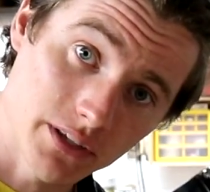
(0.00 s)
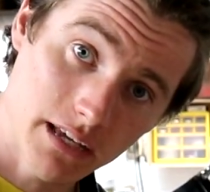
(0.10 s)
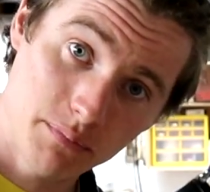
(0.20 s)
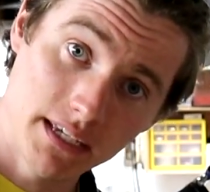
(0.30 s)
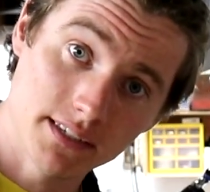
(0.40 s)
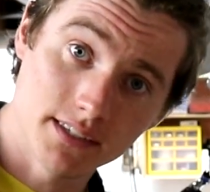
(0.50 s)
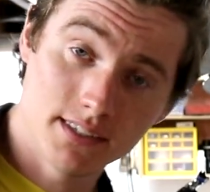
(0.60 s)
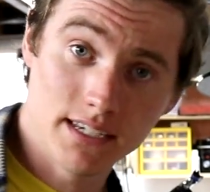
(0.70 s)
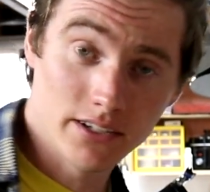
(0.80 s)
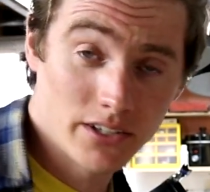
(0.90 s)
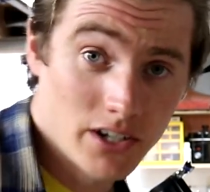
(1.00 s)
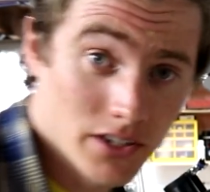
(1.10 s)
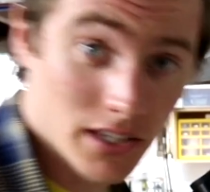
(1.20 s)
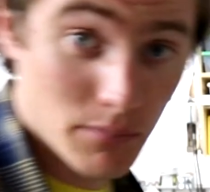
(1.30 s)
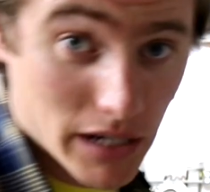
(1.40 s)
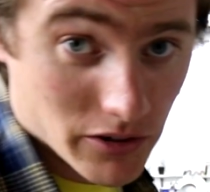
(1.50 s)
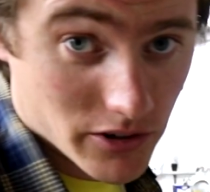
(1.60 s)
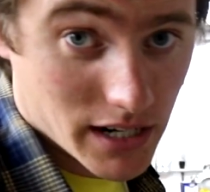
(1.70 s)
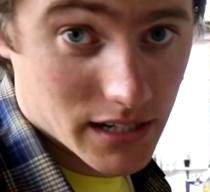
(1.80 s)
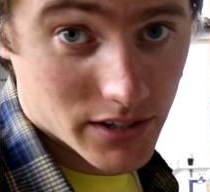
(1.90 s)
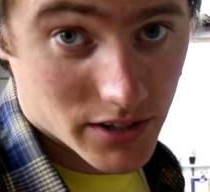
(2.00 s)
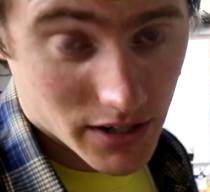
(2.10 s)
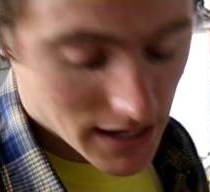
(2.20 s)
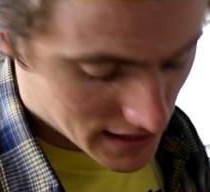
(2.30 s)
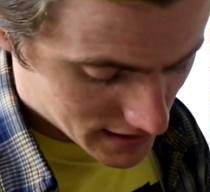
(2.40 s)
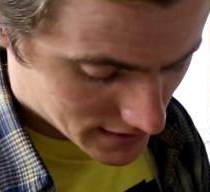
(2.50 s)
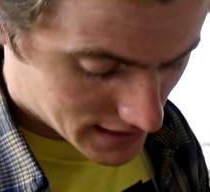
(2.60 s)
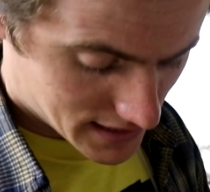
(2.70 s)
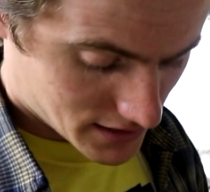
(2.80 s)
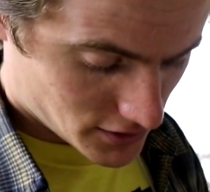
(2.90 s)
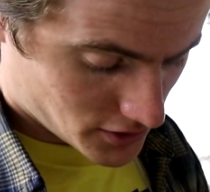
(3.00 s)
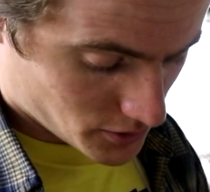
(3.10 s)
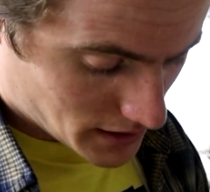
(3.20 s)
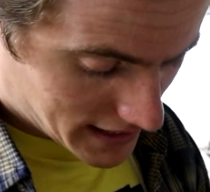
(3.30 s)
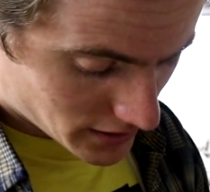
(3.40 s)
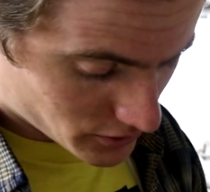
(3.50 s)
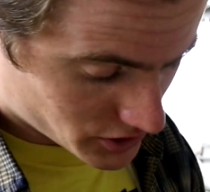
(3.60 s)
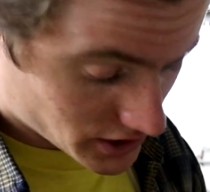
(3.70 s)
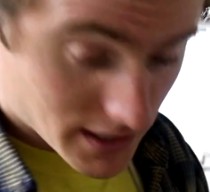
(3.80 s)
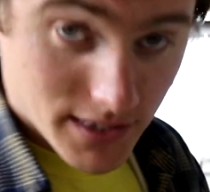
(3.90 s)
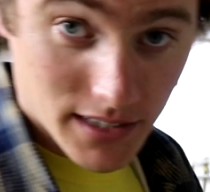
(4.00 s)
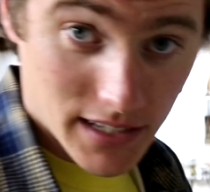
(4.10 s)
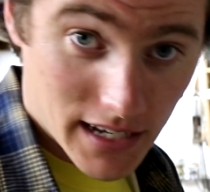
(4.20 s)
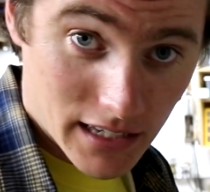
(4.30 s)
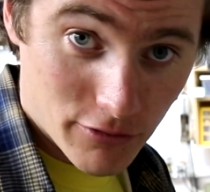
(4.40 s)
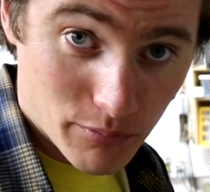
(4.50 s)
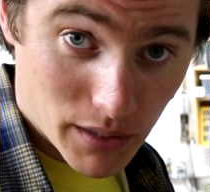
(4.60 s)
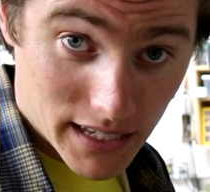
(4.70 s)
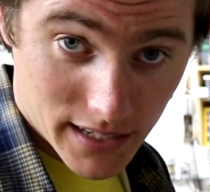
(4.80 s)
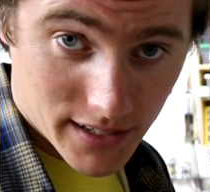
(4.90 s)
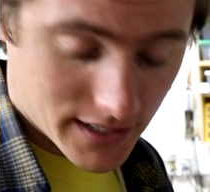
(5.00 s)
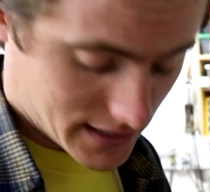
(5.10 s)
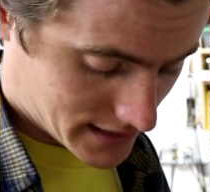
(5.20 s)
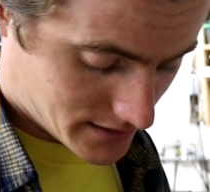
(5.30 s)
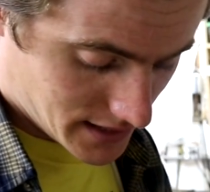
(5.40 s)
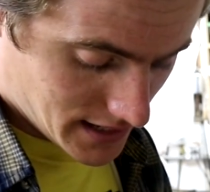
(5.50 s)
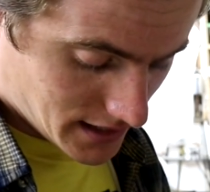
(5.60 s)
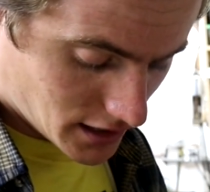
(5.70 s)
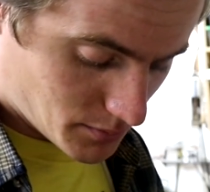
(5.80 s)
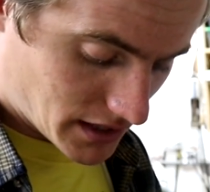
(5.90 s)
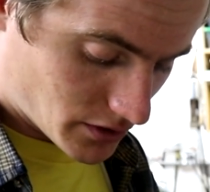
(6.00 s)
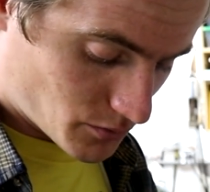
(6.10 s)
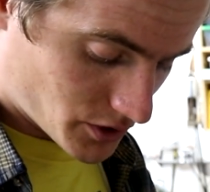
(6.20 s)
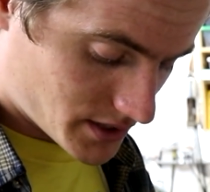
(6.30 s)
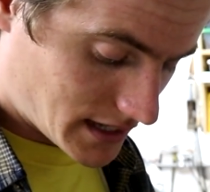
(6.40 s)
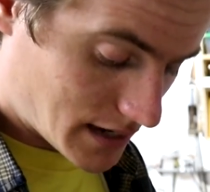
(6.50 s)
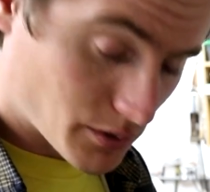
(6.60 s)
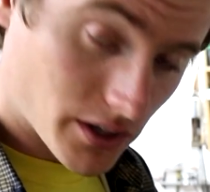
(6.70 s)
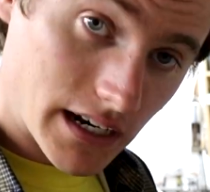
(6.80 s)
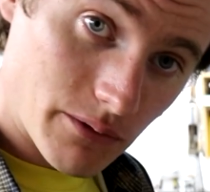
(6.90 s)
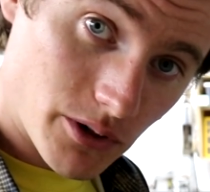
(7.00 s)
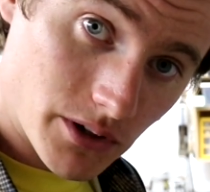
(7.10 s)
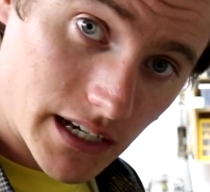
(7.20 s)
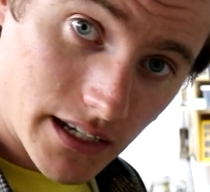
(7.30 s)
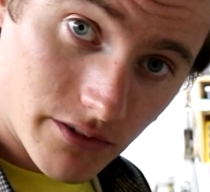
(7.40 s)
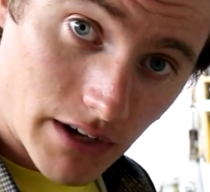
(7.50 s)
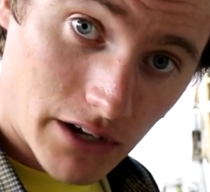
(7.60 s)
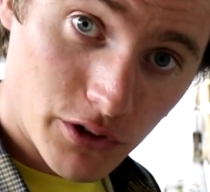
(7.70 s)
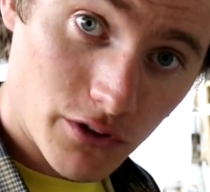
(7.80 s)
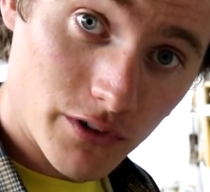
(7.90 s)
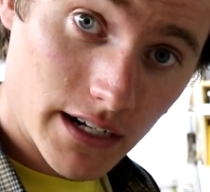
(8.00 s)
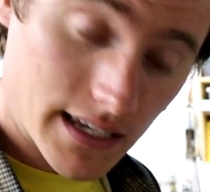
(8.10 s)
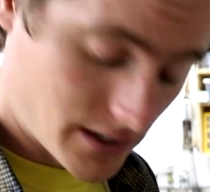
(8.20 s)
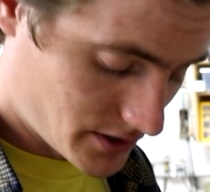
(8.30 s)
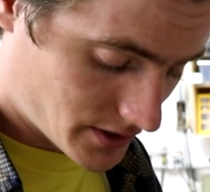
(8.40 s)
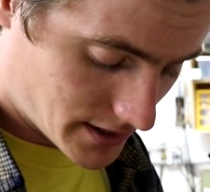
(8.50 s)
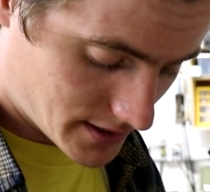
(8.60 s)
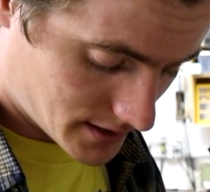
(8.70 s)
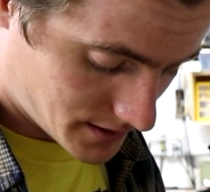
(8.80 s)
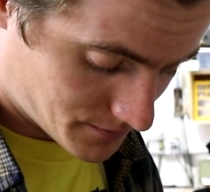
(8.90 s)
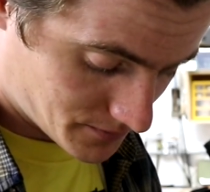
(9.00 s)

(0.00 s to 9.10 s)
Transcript: that piece of steel on the belt grinder than to handle just the knife blank cut out. It'll be a little more stable and I won't kind of round over on the edges or anything.